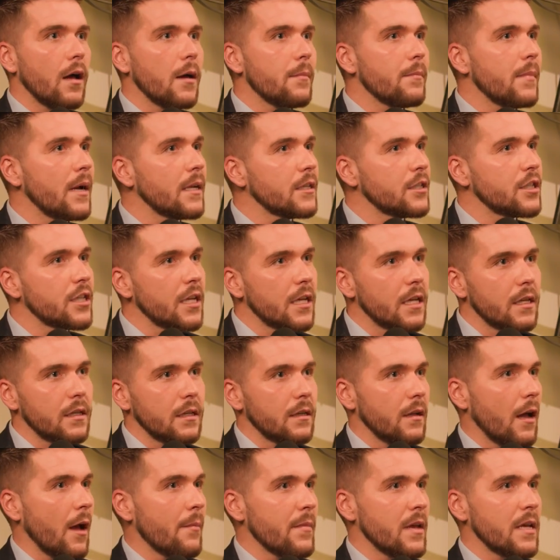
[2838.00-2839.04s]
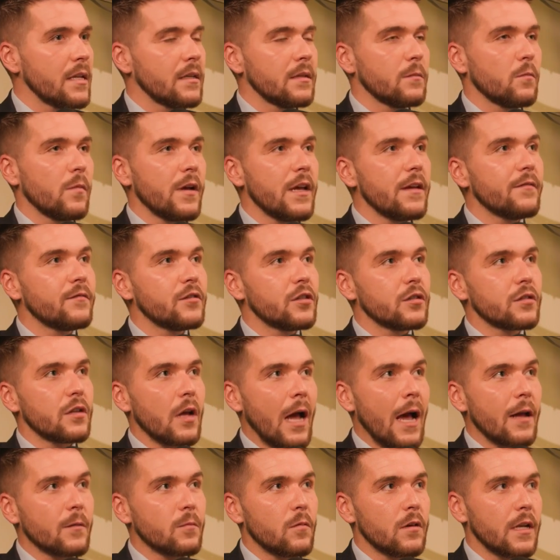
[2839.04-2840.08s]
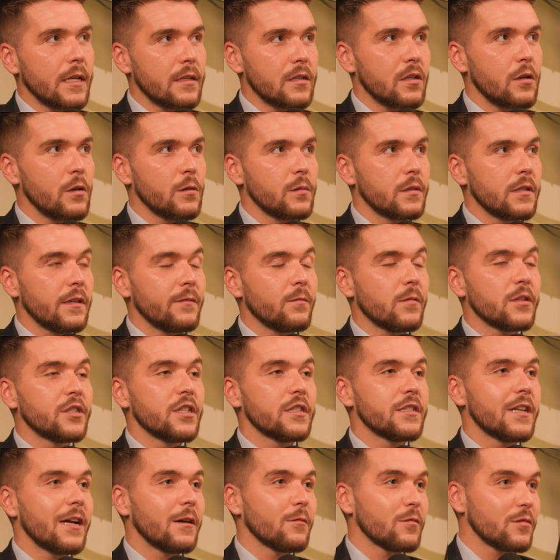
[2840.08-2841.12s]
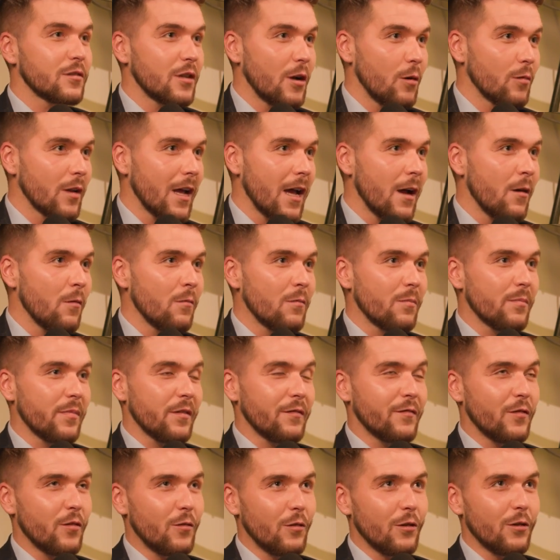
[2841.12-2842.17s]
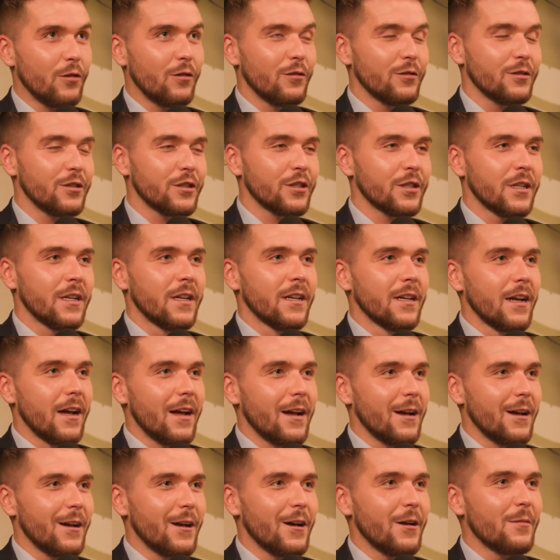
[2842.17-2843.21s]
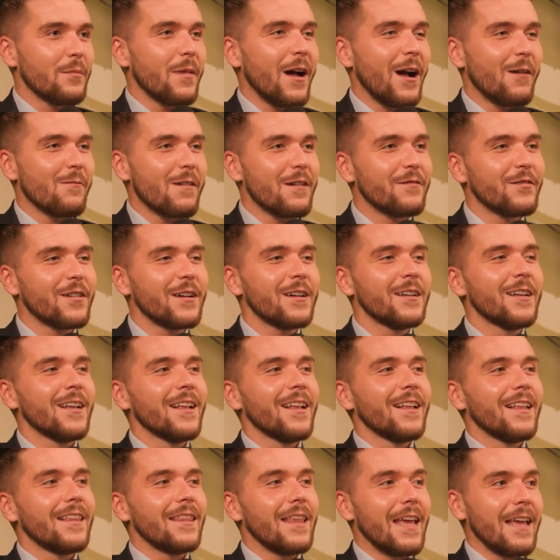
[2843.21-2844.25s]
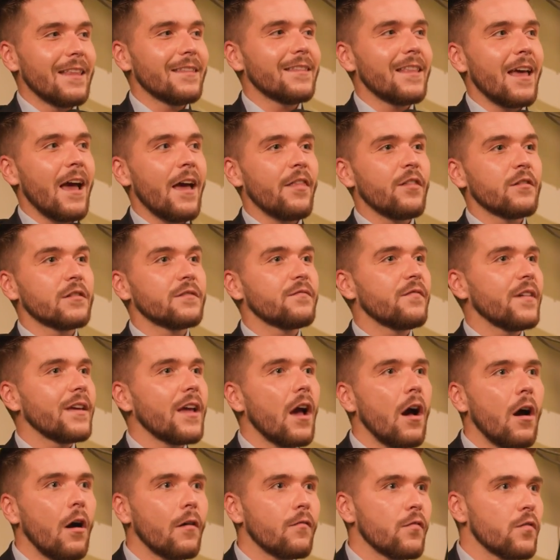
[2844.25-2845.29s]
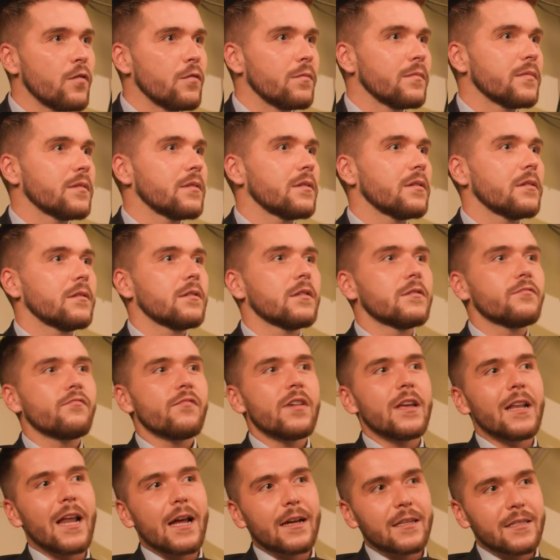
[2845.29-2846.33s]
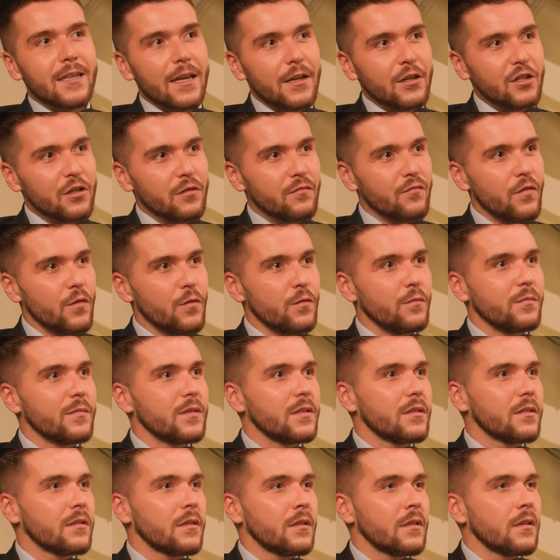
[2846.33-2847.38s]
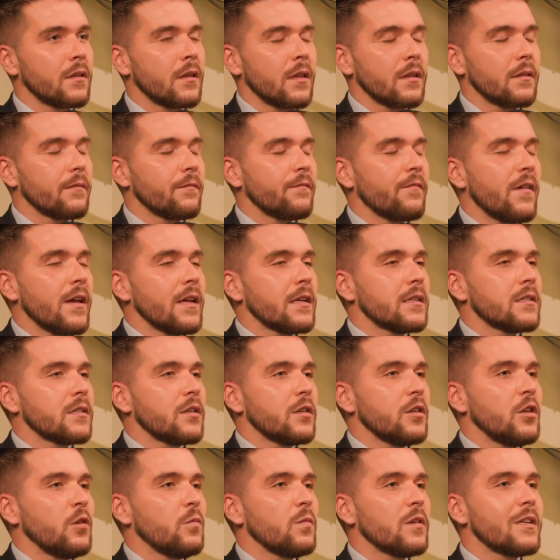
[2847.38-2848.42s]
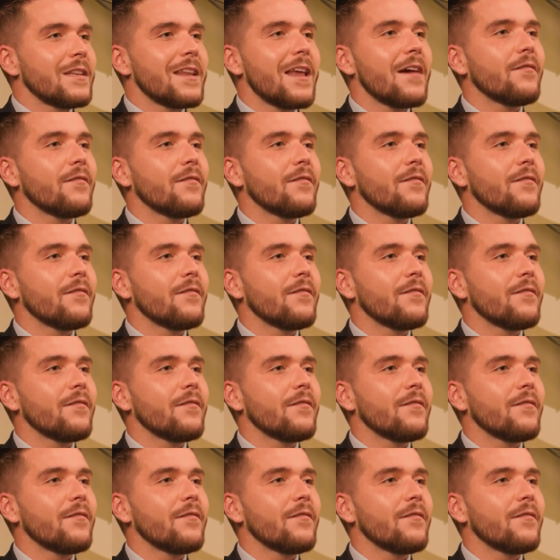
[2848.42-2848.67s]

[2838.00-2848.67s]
Imagine. I mean, we've just had one exclusive, which is now sold out before launch. However, in there's VR rooms, there's relaxation rooms, things that you would